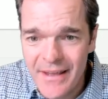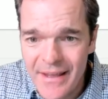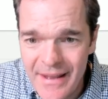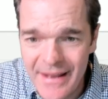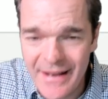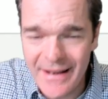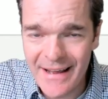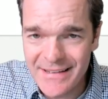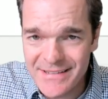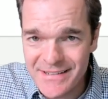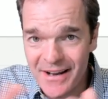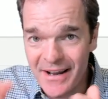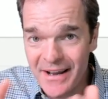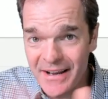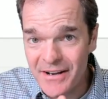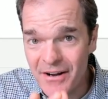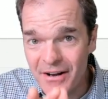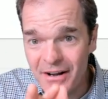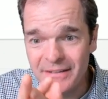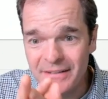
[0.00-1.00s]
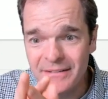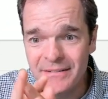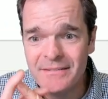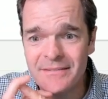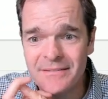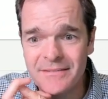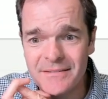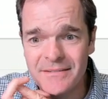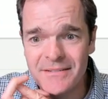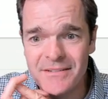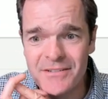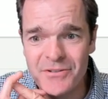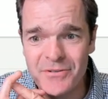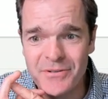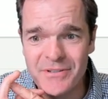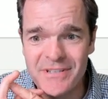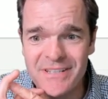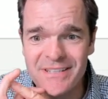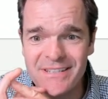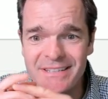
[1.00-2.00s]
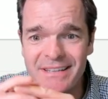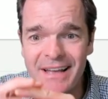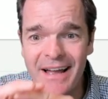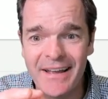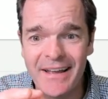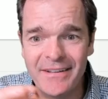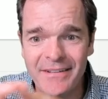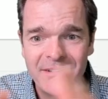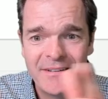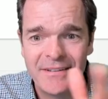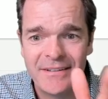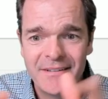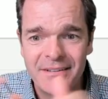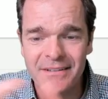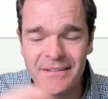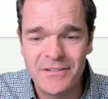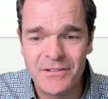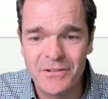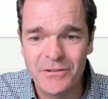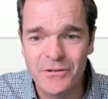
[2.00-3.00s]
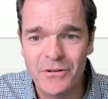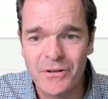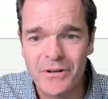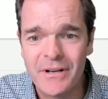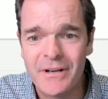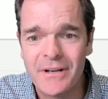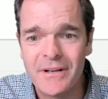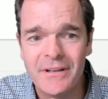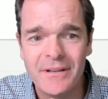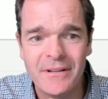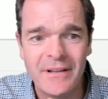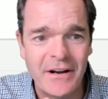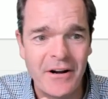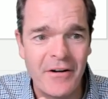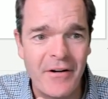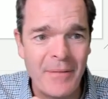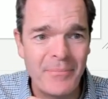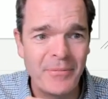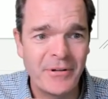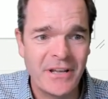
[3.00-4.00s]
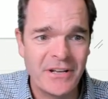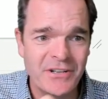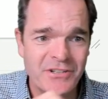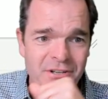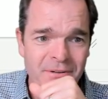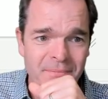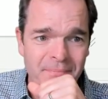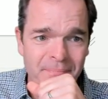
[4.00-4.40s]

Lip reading: It has an icon, so it's styled to look like our application.